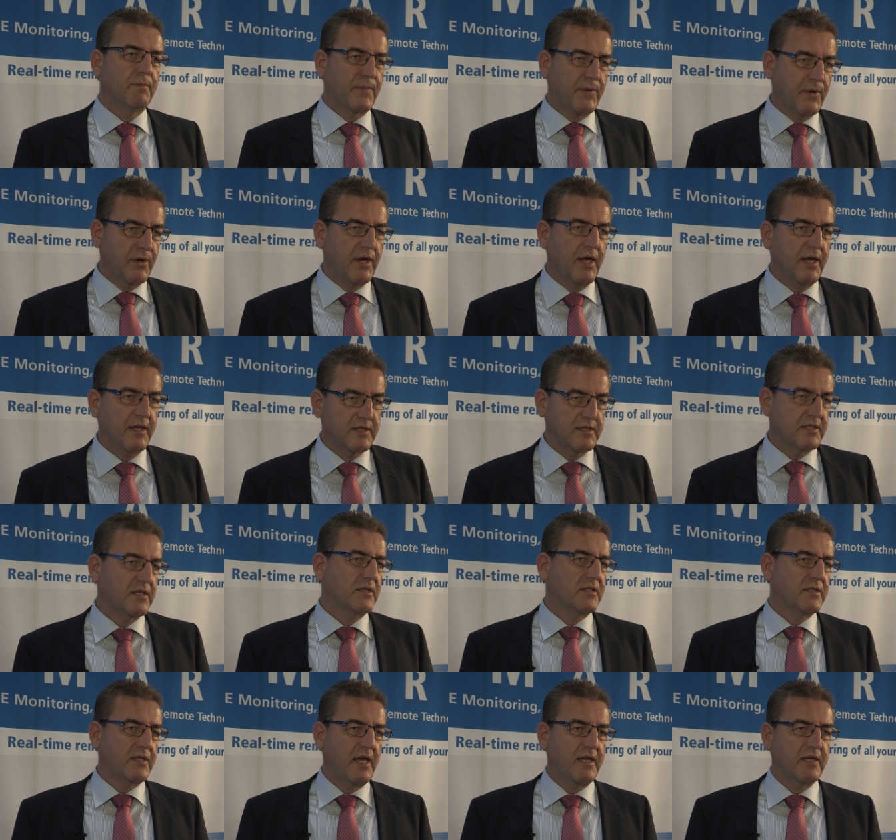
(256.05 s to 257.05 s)
products,
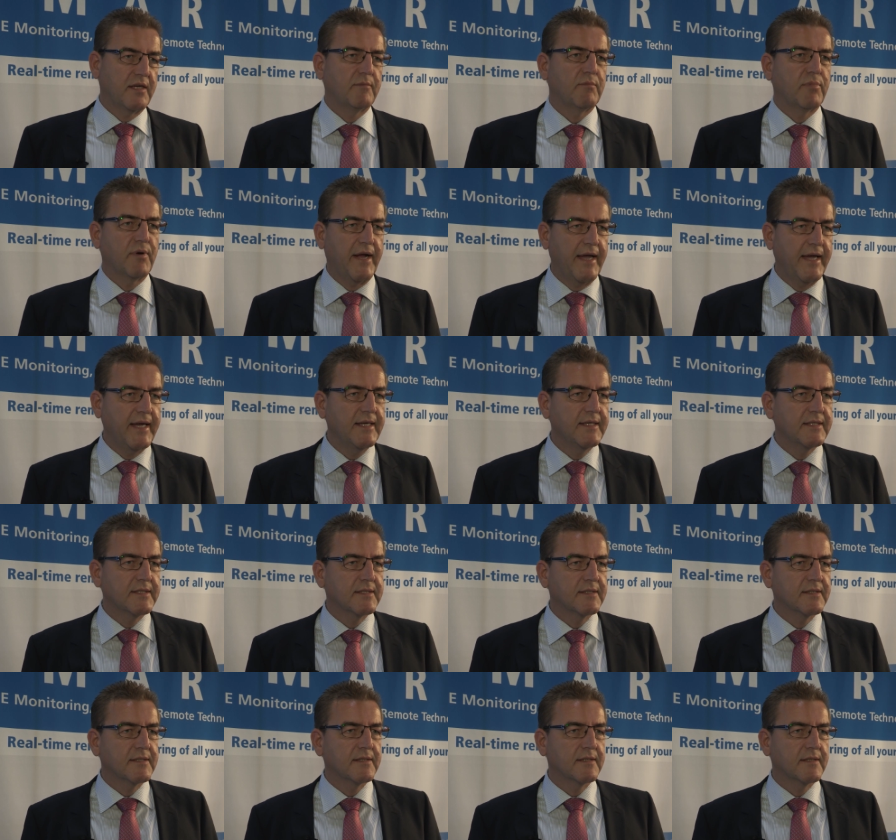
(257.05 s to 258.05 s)
standard
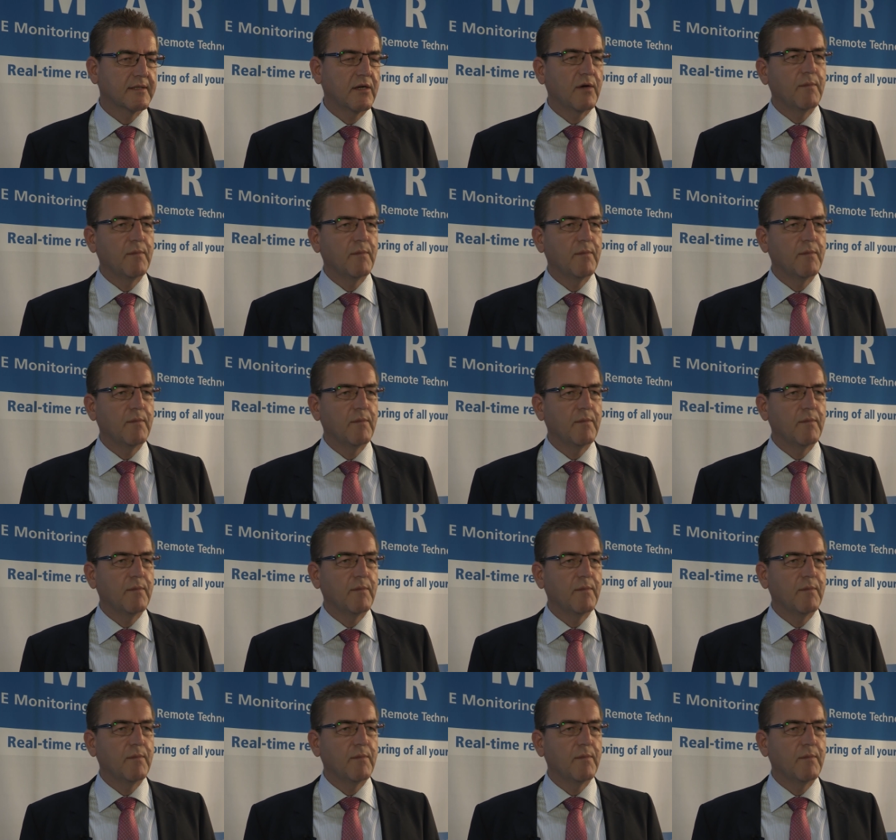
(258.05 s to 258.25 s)
brakes,